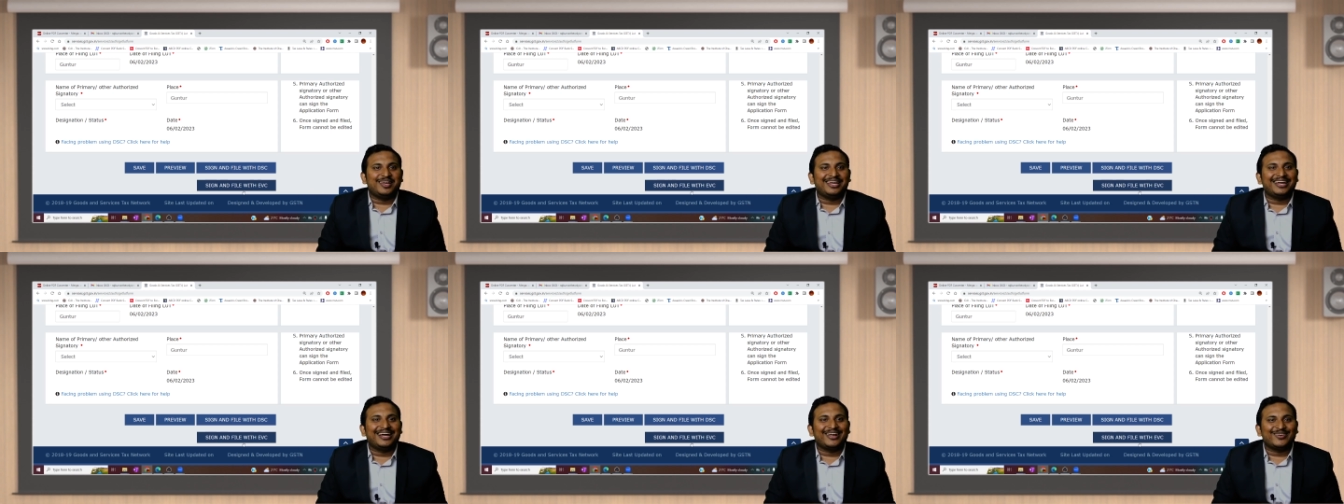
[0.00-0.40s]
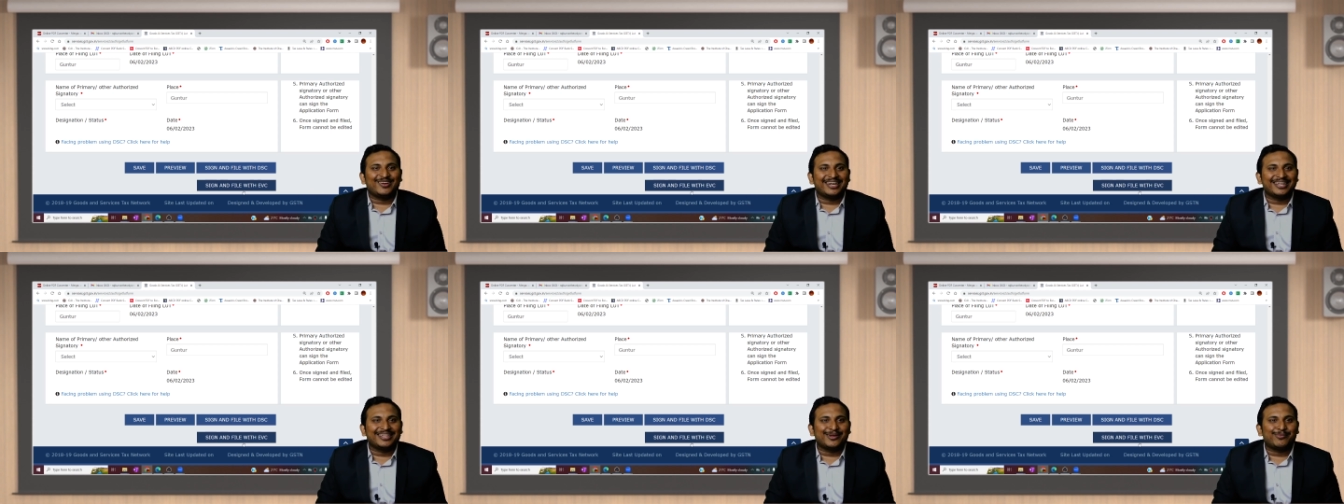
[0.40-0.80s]
Are you
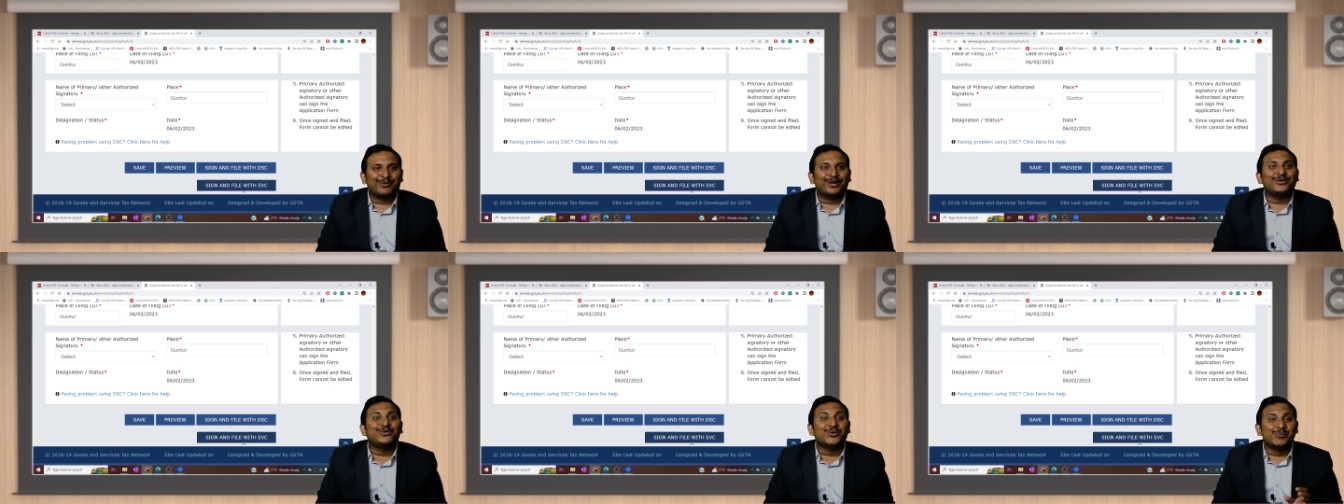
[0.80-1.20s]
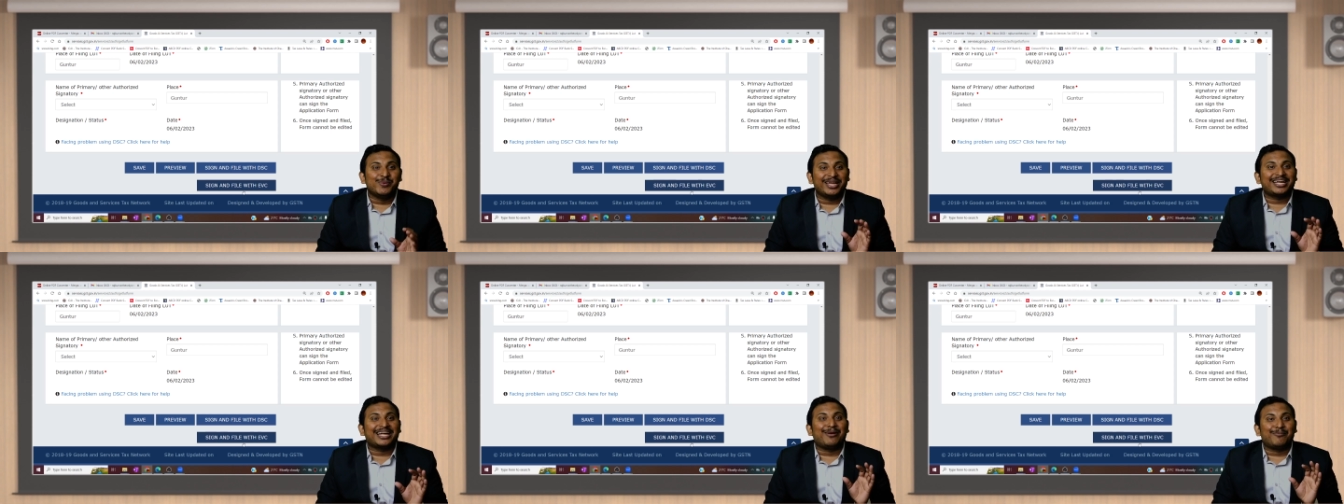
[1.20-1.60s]
getting the point? To make
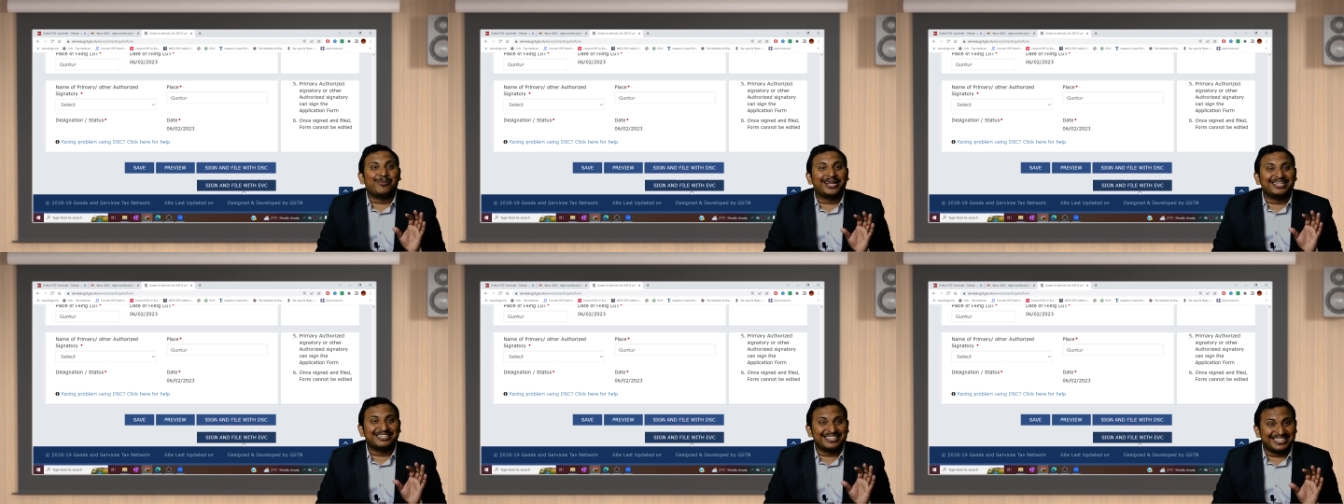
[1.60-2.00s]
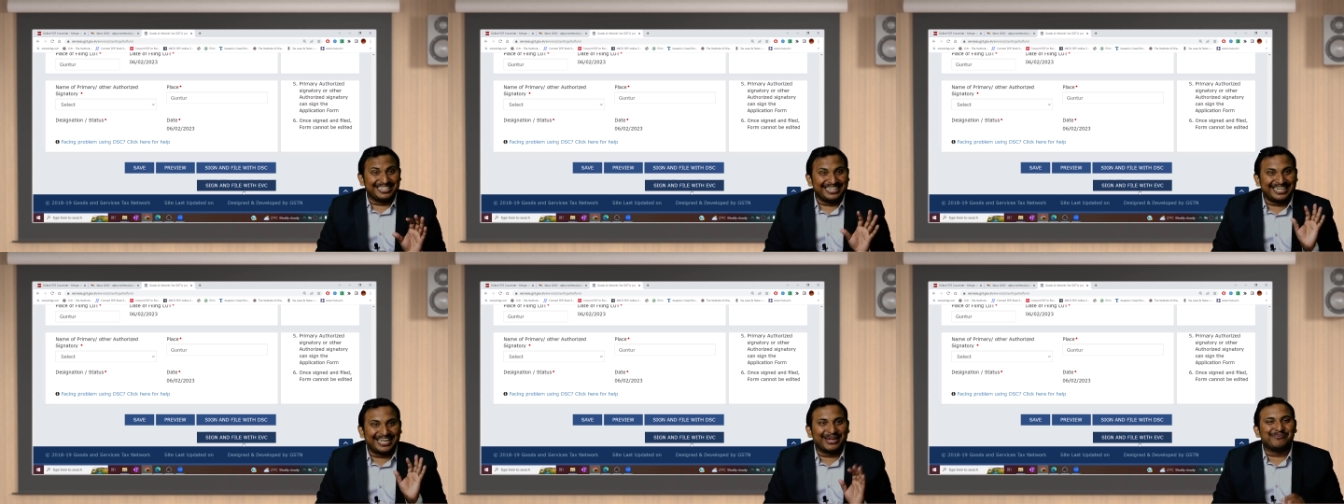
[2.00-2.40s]
compliances in
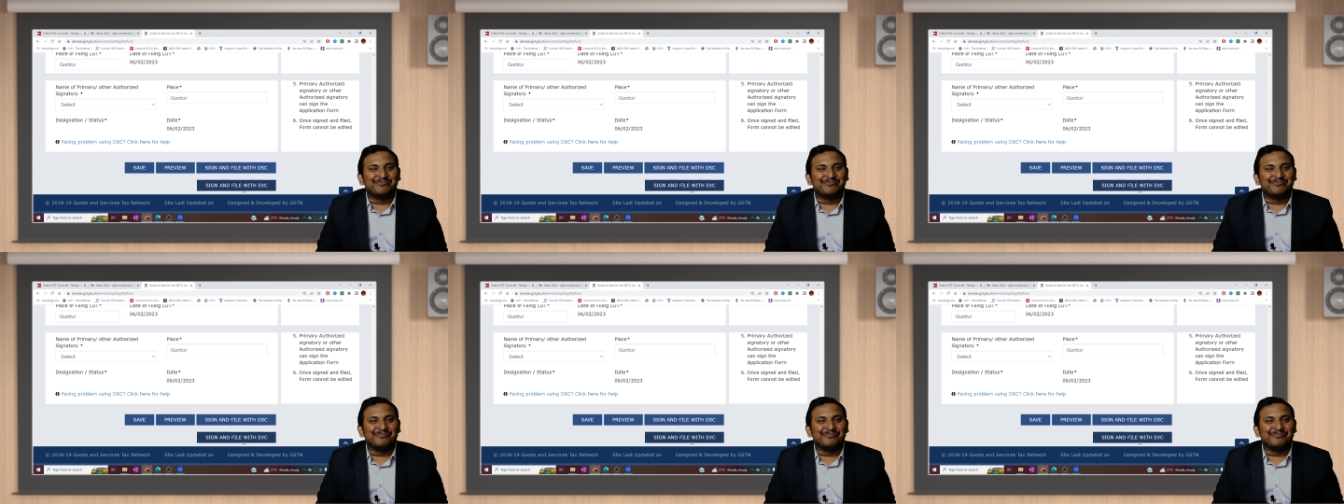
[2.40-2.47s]
time.